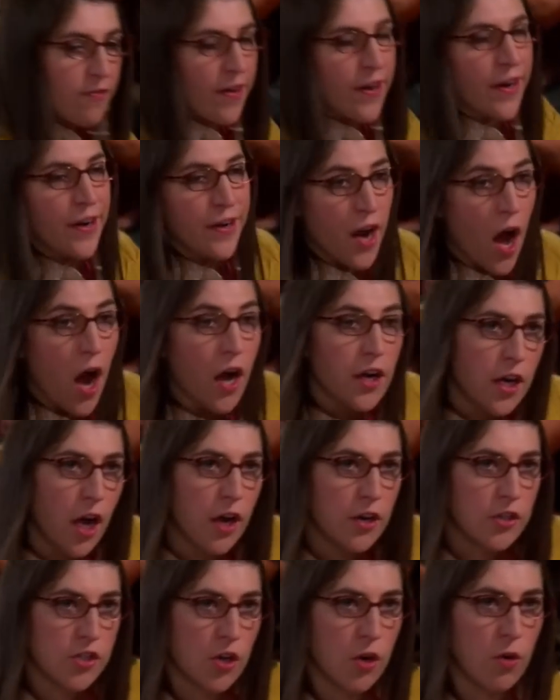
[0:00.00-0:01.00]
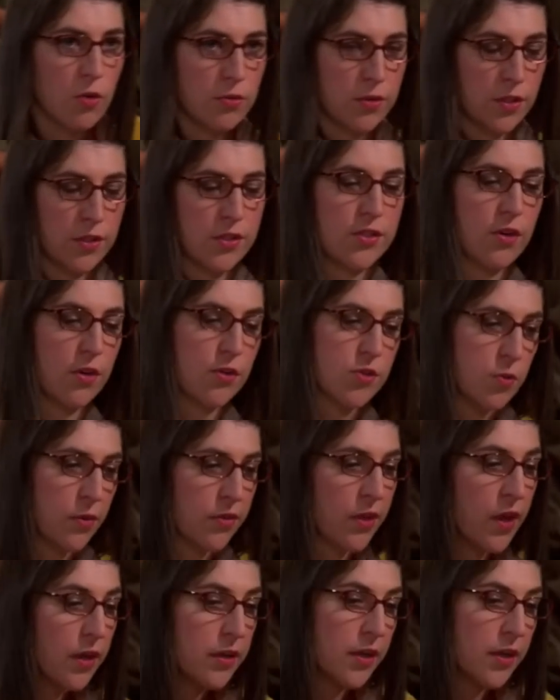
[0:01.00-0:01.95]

at a knock knock joke that starts with